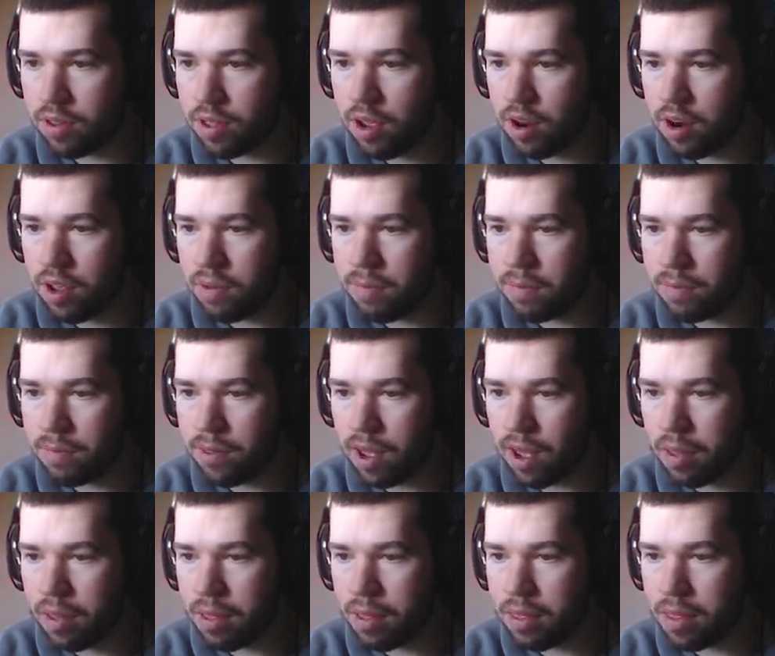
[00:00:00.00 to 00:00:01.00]
The only
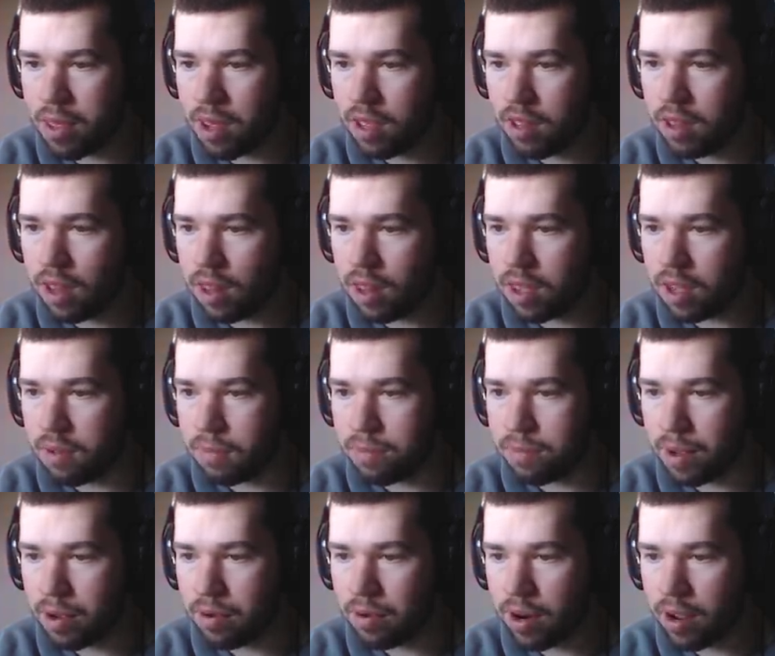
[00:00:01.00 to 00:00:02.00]
other thing that they can
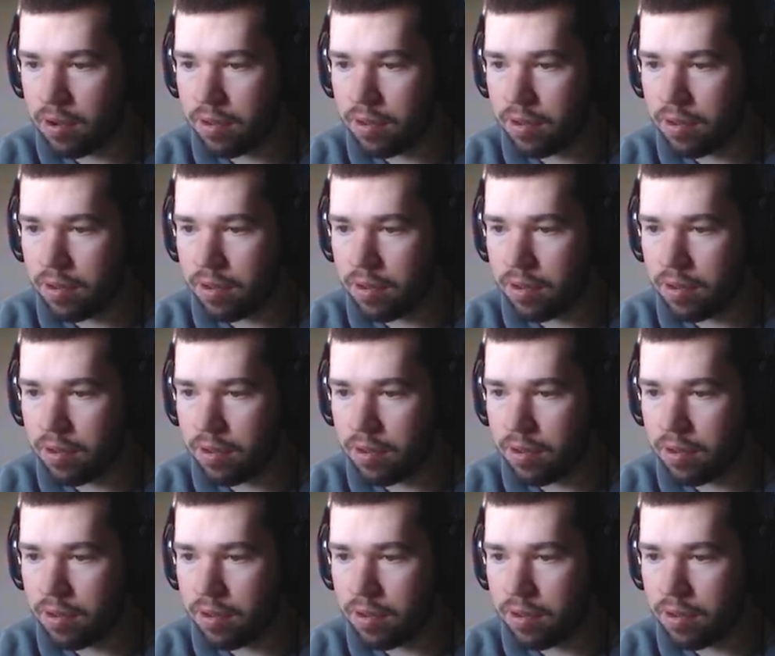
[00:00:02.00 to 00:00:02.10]
build out